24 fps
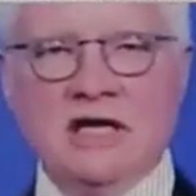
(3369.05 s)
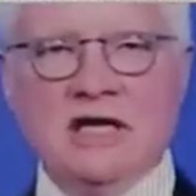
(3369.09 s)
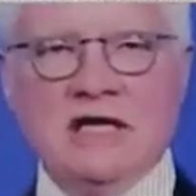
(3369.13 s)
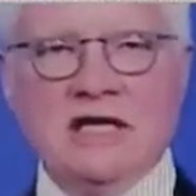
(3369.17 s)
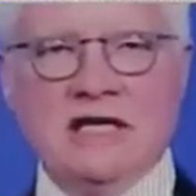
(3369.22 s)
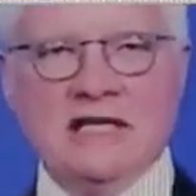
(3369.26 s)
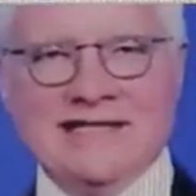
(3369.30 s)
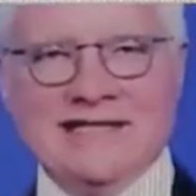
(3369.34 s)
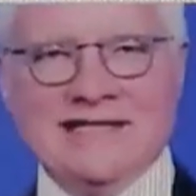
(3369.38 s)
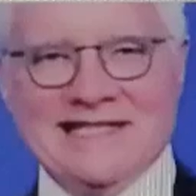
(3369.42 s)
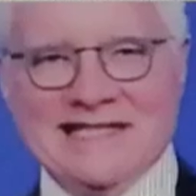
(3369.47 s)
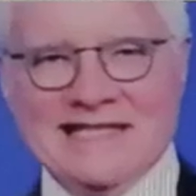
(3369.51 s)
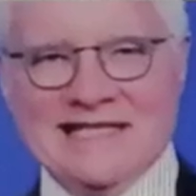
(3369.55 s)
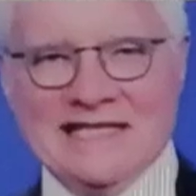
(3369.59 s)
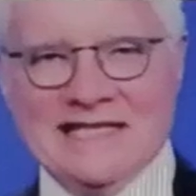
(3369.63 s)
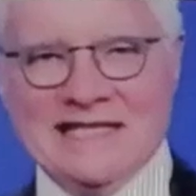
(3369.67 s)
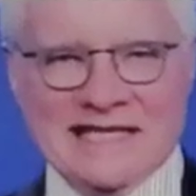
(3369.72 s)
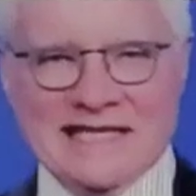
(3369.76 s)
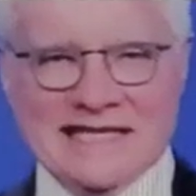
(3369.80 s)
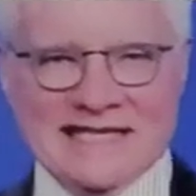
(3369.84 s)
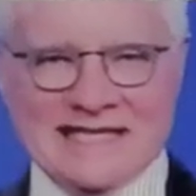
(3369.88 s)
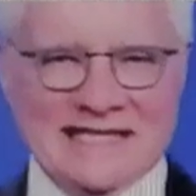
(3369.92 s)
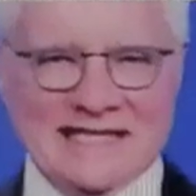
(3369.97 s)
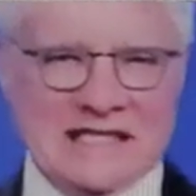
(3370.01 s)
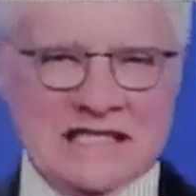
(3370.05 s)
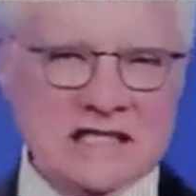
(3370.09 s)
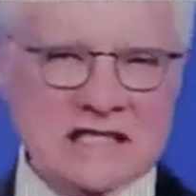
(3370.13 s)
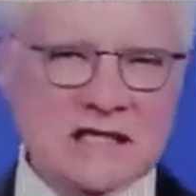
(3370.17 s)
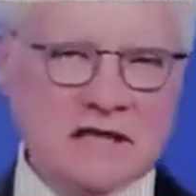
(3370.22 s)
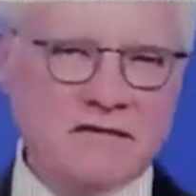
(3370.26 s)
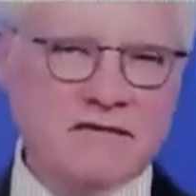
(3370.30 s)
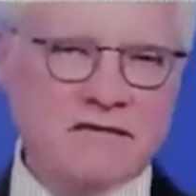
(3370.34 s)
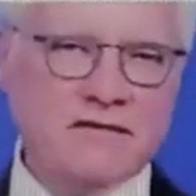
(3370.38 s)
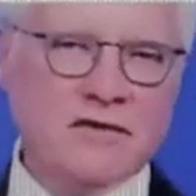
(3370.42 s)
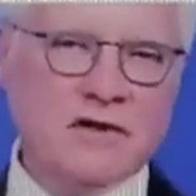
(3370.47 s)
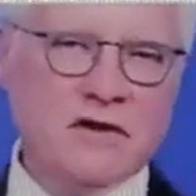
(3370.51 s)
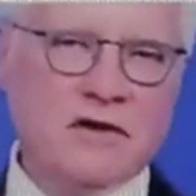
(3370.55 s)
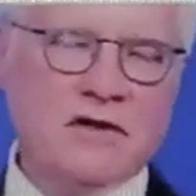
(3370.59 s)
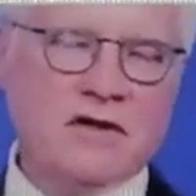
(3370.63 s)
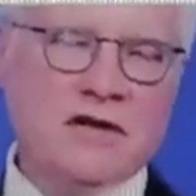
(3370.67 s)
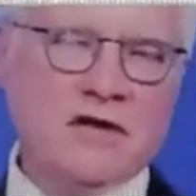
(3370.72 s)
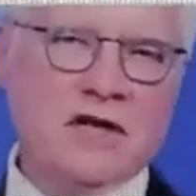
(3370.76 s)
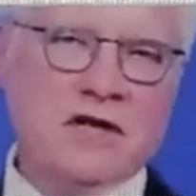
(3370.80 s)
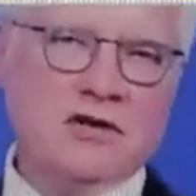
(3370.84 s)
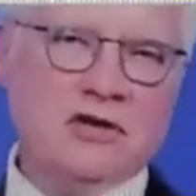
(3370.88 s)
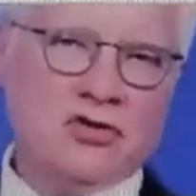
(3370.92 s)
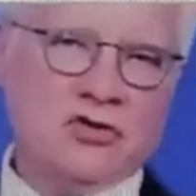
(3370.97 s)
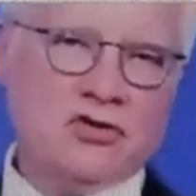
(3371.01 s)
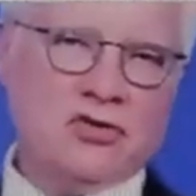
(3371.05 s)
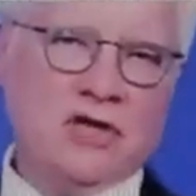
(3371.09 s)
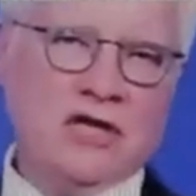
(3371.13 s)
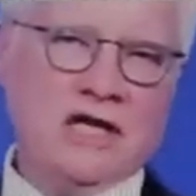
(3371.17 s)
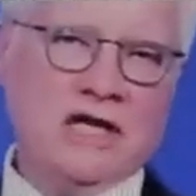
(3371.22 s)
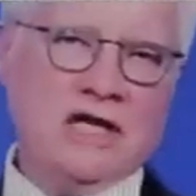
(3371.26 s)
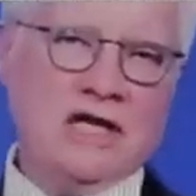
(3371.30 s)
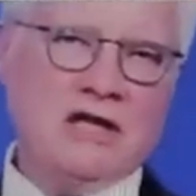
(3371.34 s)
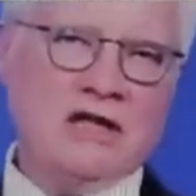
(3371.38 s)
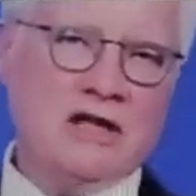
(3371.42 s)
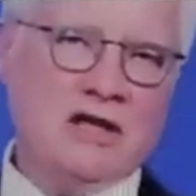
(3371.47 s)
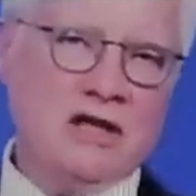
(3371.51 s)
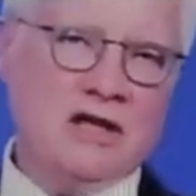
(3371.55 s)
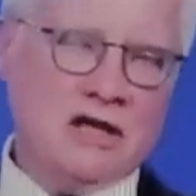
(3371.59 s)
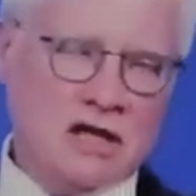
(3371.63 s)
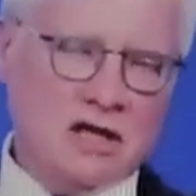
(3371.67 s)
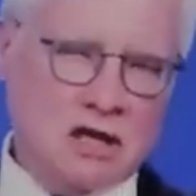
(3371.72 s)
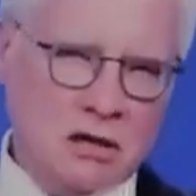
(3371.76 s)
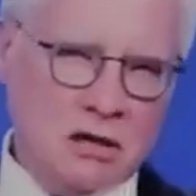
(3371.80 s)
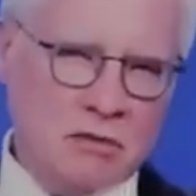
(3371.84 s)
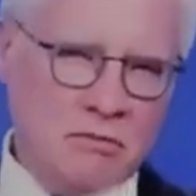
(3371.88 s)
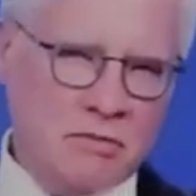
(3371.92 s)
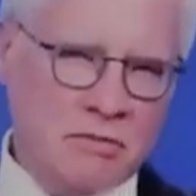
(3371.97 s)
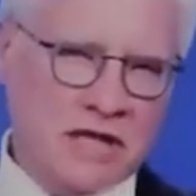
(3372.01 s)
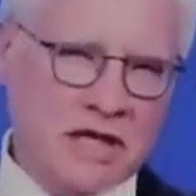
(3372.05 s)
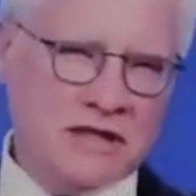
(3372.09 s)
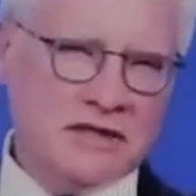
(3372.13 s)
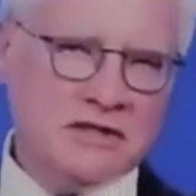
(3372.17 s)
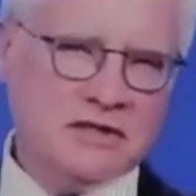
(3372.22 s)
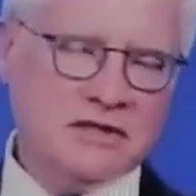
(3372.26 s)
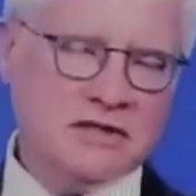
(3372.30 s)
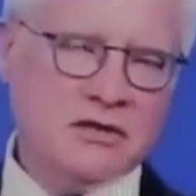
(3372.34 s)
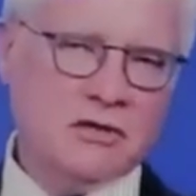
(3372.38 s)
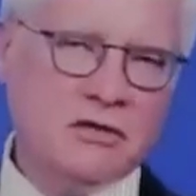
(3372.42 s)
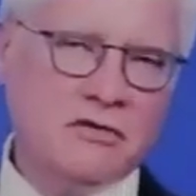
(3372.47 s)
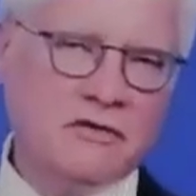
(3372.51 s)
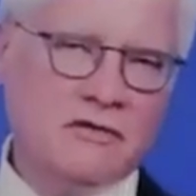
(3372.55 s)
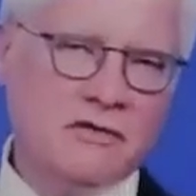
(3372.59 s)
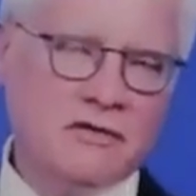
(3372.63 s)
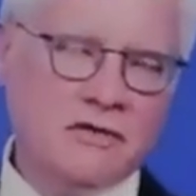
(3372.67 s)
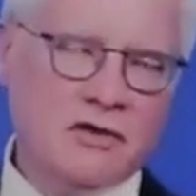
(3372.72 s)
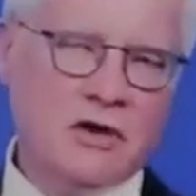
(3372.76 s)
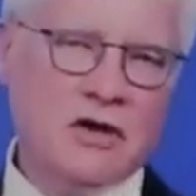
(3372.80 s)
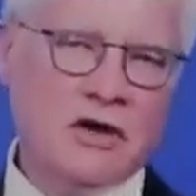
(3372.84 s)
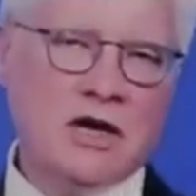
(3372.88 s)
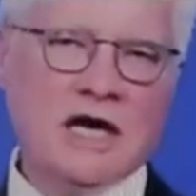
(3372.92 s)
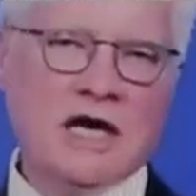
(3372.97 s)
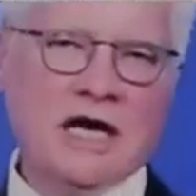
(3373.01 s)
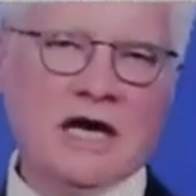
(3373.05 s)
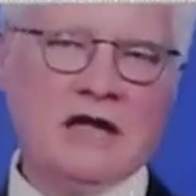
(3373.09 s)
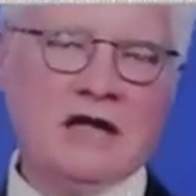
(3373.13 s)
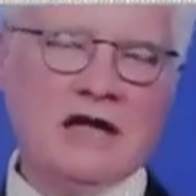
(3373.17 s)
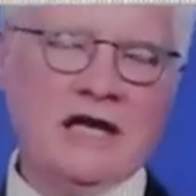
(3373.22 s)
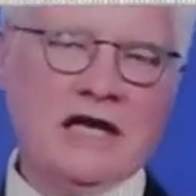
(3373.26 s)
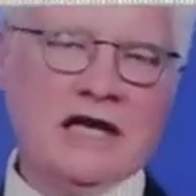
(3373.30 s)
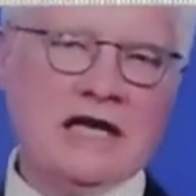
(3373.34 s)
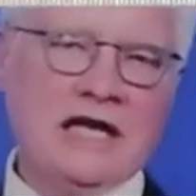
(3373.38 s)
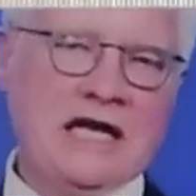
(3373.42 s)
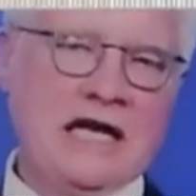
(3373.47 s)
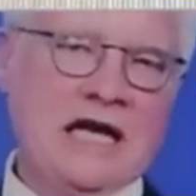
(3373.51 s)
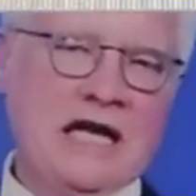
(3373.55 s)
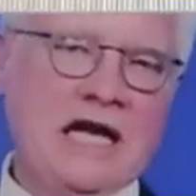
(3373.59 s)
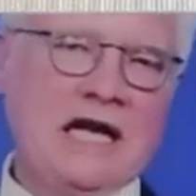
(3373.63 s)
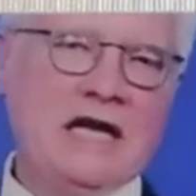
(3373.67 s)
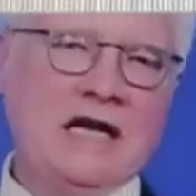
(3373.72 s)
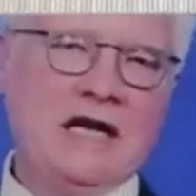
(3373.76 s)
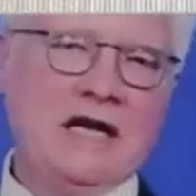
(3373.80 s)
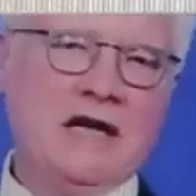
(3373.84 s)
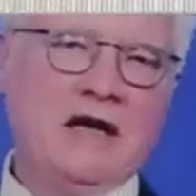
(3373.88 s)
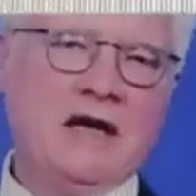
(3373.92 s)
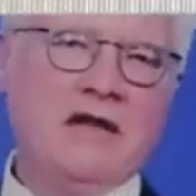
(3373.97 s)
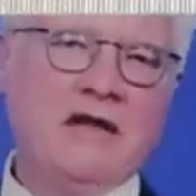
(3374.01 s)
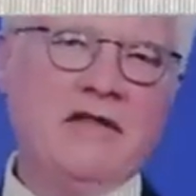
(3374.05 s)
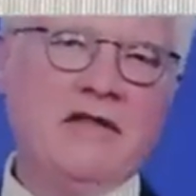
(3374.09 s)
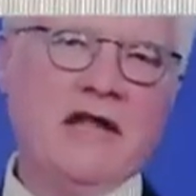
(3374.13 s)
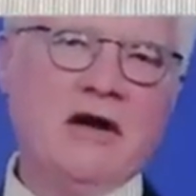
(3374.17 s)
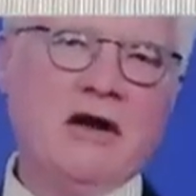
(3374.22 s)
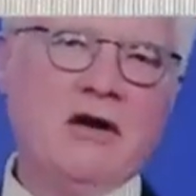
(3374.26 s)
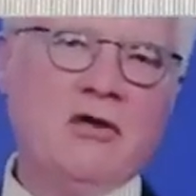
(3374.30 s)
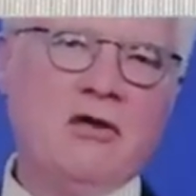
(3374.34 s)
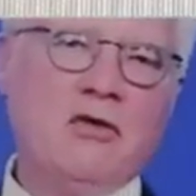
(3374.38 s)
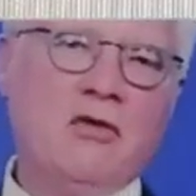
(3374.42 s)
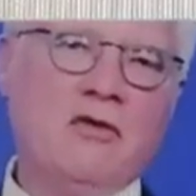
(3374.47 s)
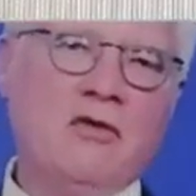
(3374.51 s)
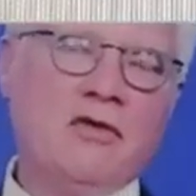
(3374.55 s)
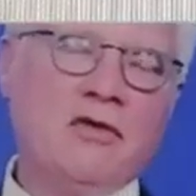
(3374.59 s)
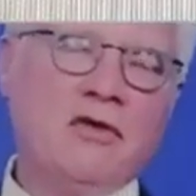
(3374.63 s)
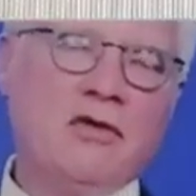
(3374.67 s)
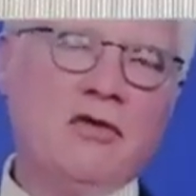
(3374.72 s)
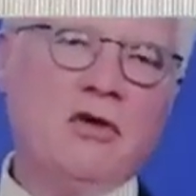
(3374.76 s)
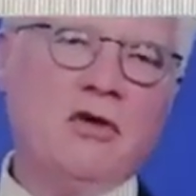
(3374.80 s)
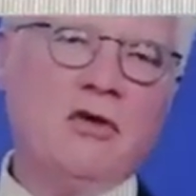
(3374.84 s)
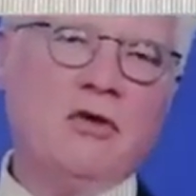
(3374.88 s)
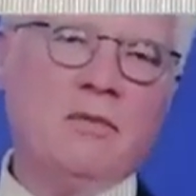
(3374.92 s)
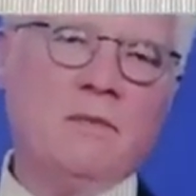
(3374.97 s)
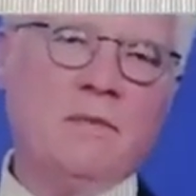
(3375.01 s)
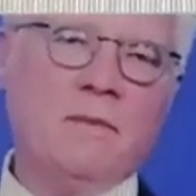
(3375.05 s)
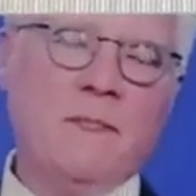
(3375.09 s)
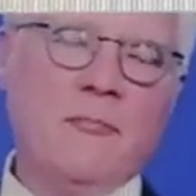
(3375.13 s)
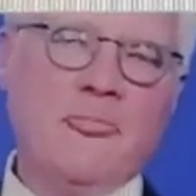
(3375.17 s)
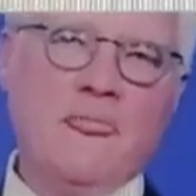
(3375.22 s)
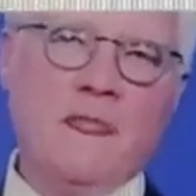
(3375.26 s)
is different than treating the commensal fungi like Candida that are overgrown.